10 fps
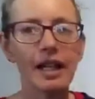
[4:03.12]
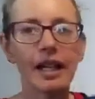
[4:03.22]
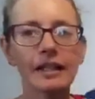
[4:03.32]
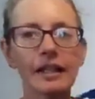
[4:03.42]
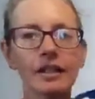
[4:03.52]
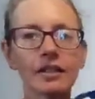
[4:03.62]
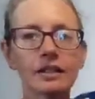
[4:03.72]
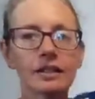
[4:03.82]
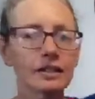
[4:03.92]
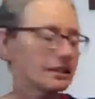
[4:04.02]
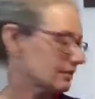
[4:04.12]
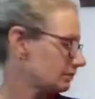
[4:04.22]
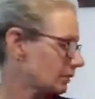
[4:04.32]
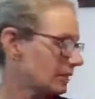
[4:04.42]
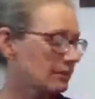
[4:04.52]
it looks
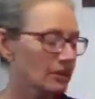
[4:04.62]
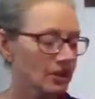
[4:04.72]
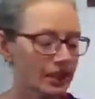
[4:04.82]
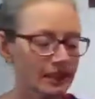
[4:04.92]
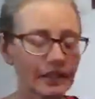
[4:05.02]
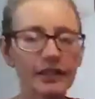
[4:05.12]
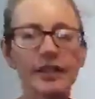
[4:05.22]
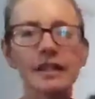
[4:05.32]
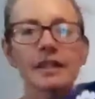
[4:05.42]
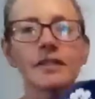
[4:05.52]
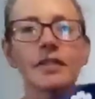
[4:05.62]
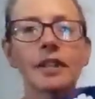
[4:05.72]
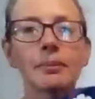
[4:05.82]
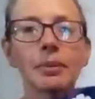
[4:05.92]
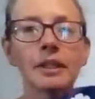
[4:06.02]
pretty much like the others. It's
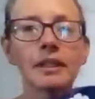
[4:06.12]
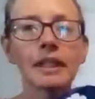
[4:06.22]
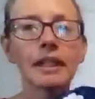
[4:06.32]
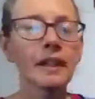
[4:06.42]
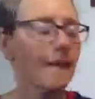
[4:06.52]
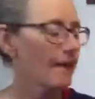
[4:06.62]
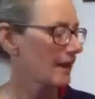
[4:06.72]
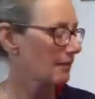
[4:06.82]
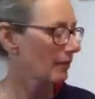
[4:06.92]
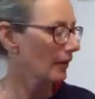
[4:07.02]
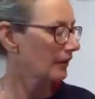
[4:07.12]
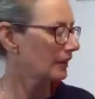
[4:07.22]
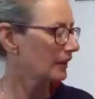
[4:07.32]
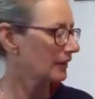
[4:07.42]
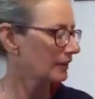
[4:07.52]
very pretty, but
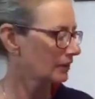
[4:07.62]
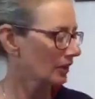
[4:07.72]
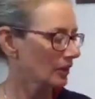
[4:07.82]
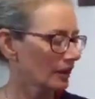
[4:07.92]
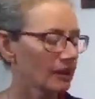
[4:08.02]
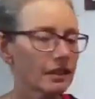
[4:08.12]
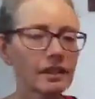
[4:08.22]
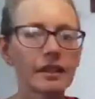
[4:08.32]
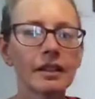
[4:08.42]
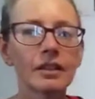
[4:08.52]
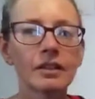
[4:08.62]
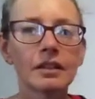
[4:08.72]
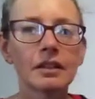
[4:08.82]
it is shocking. So,